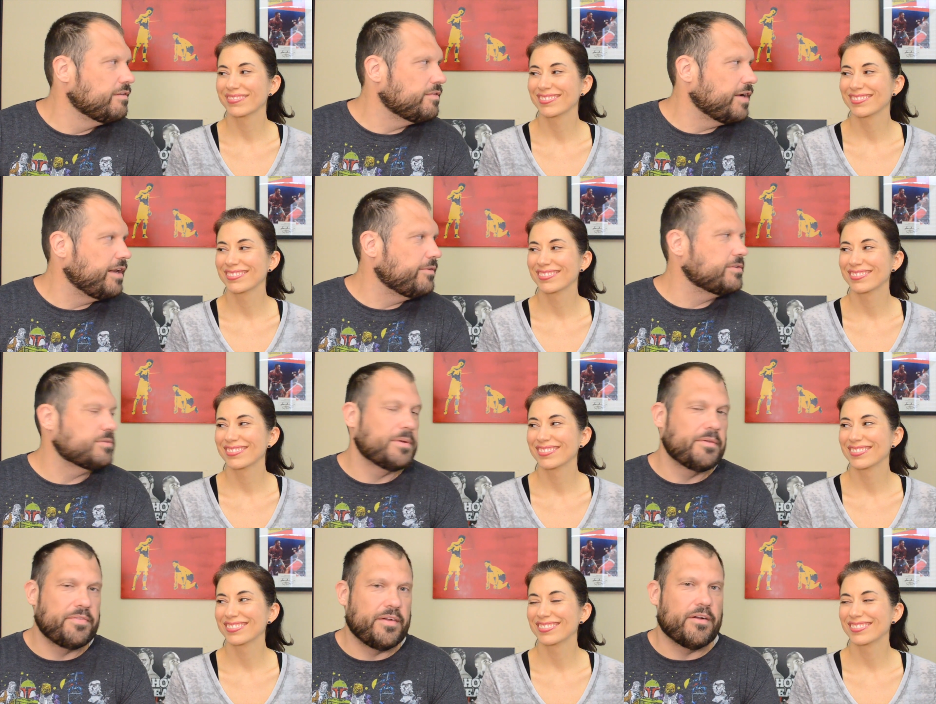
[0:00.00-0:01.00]
Speaker 1: for Andy Ruiz,
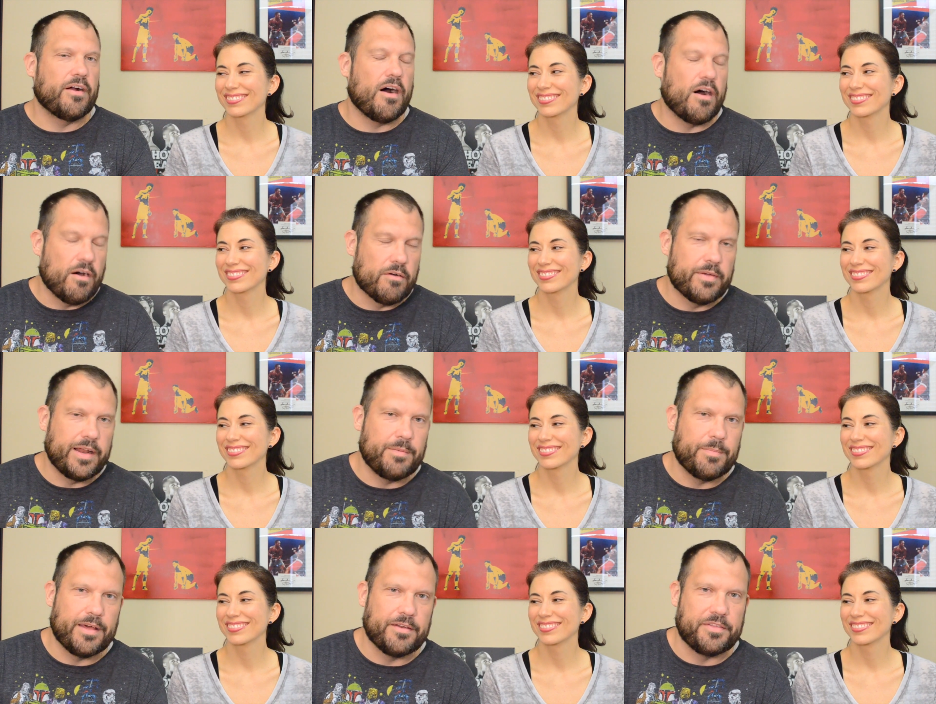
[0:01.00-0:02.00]
they're already
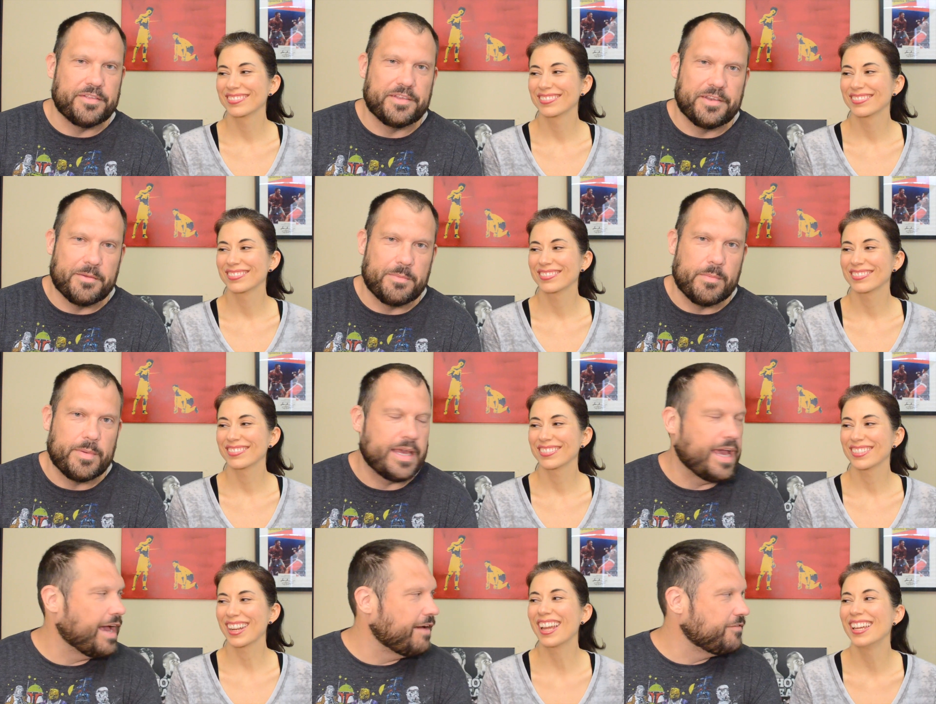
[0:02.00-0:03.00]
better than the W B
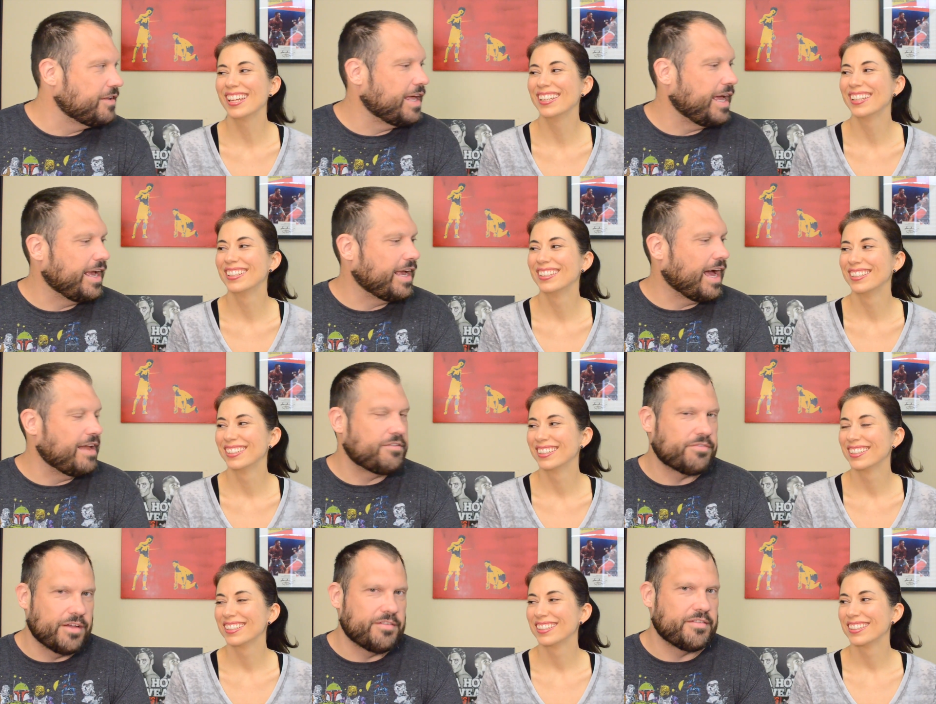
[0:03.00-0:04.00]
A. I feel like I
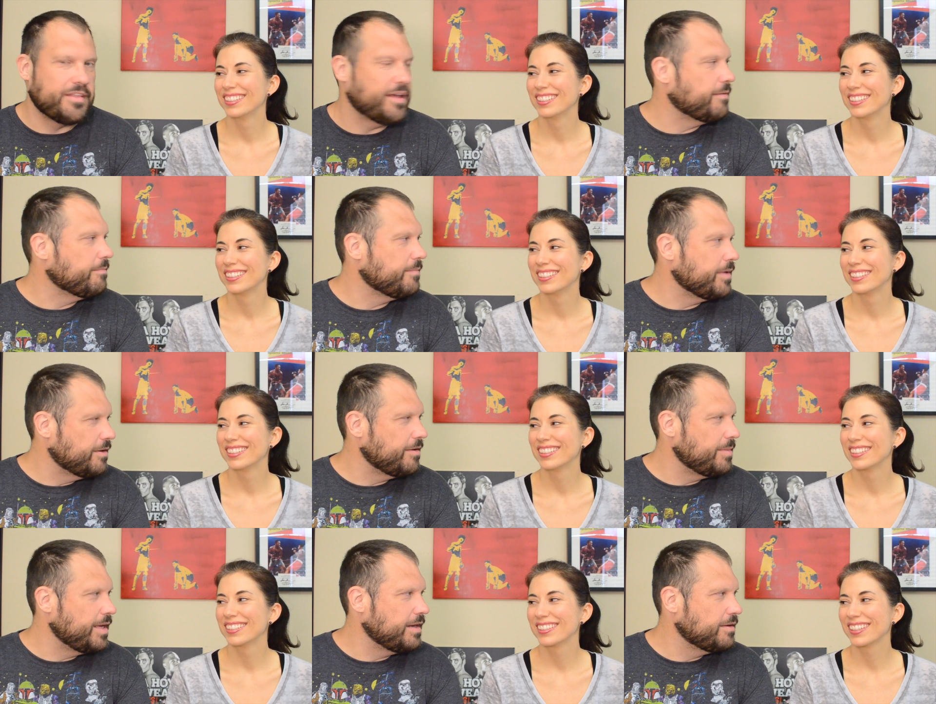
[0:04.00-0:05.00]
trust them. You know what I
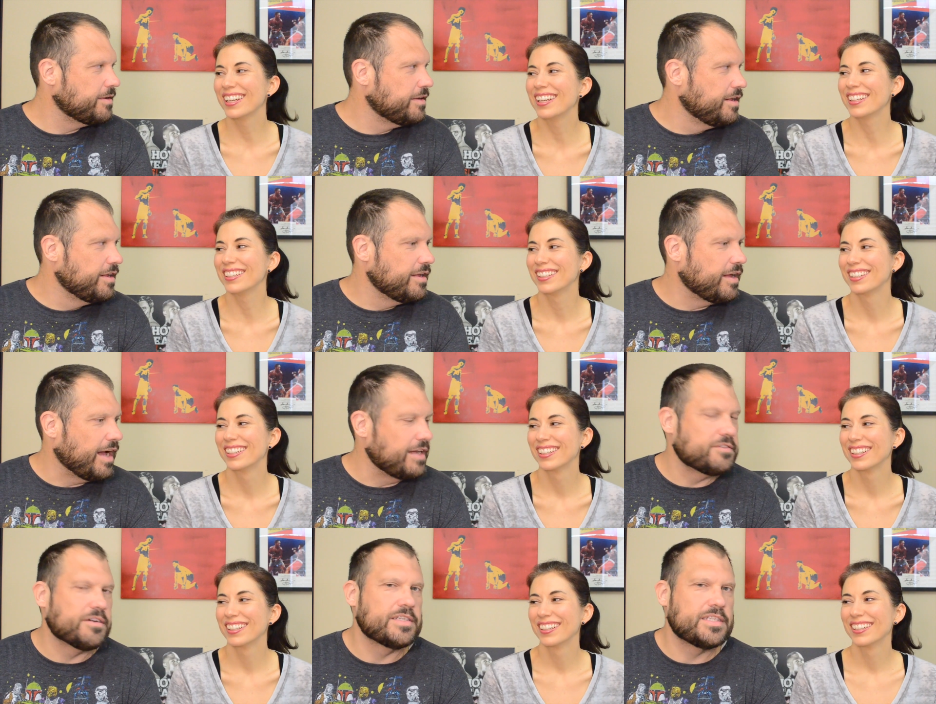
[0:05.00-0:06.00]
mean? I
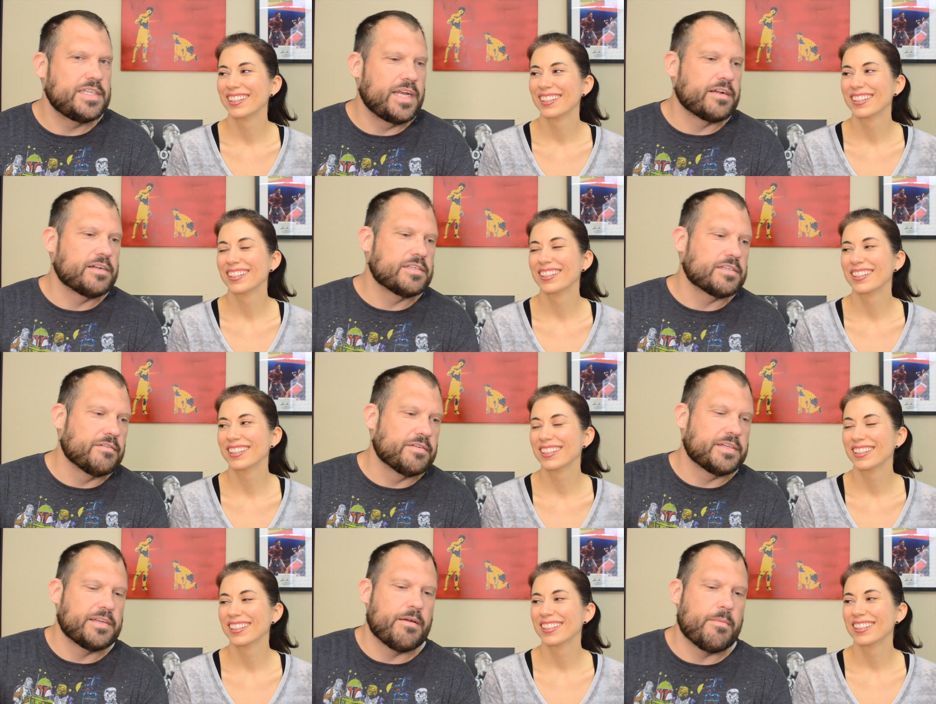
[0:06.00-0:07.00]
trust Snickers over
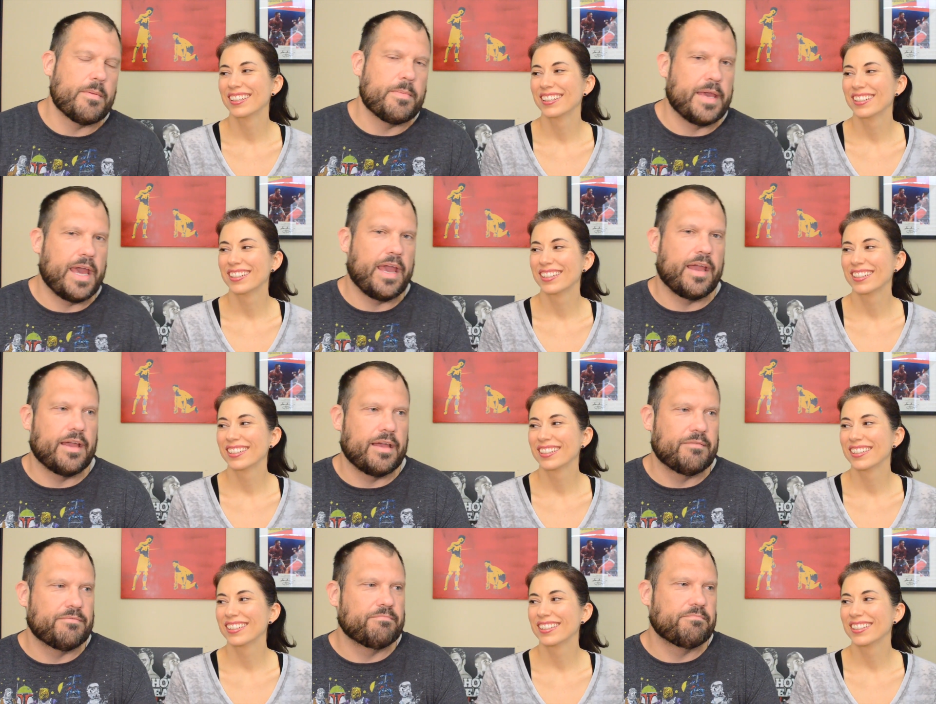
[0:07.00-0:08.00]
the W B A and
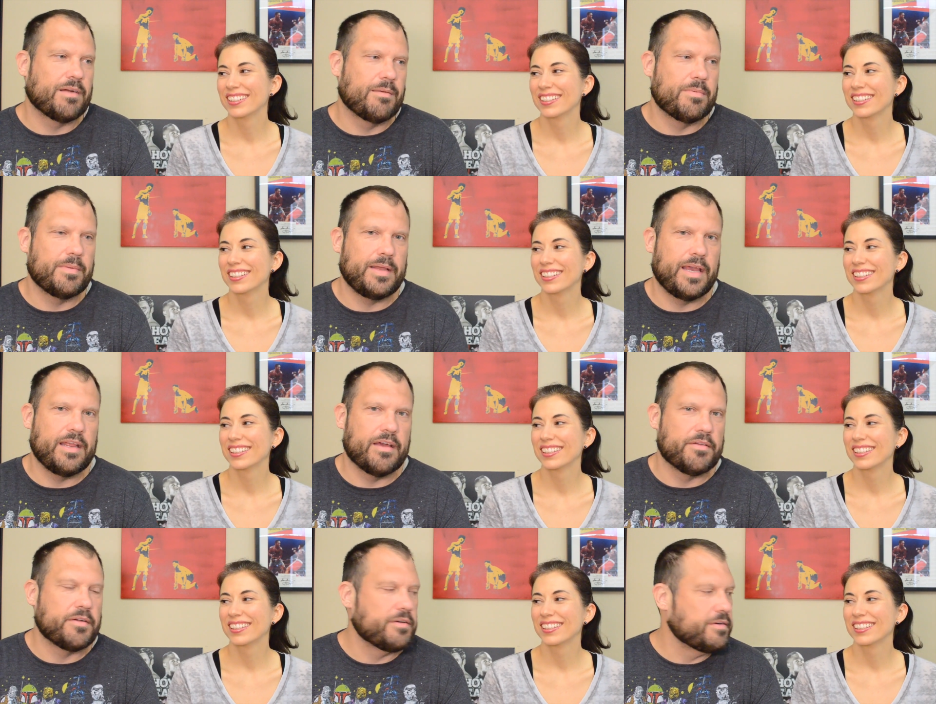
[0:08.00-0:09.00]
probably any
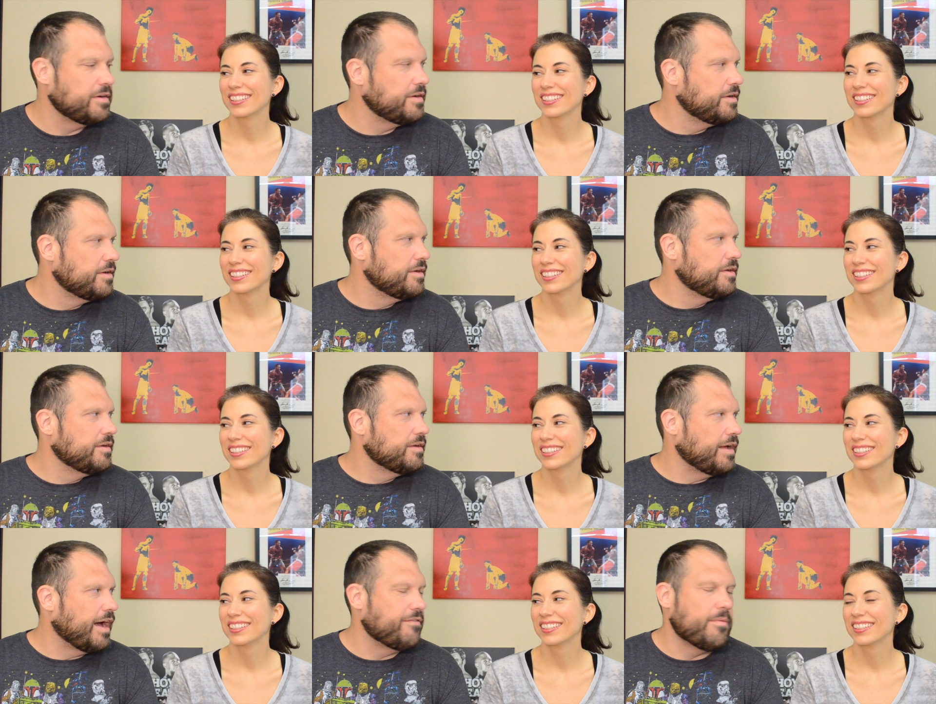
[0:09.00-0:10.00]
other
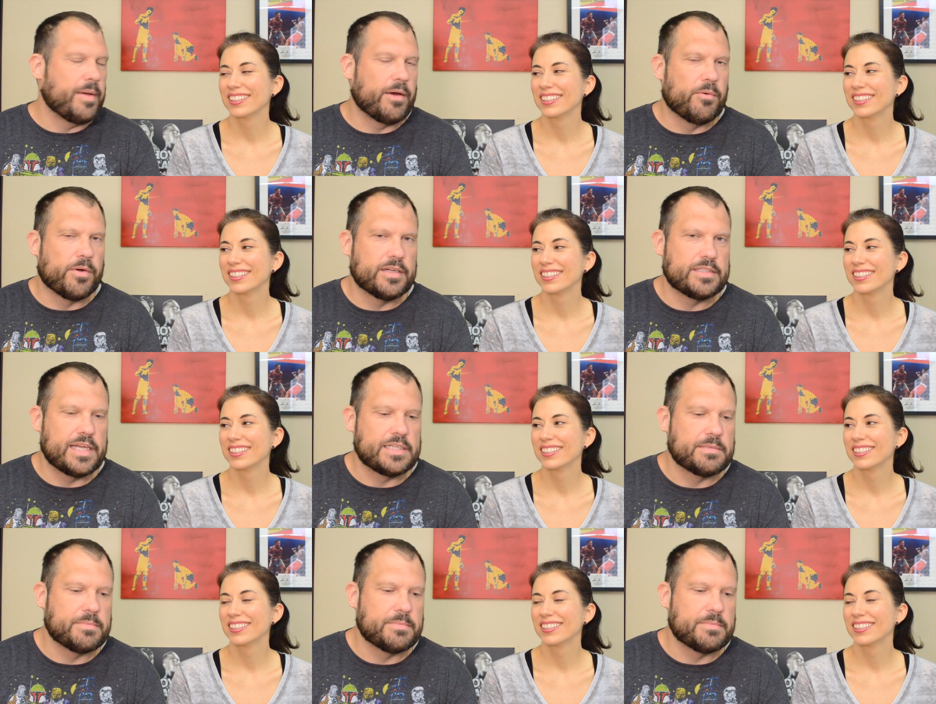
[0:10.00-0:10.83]
alphabet organization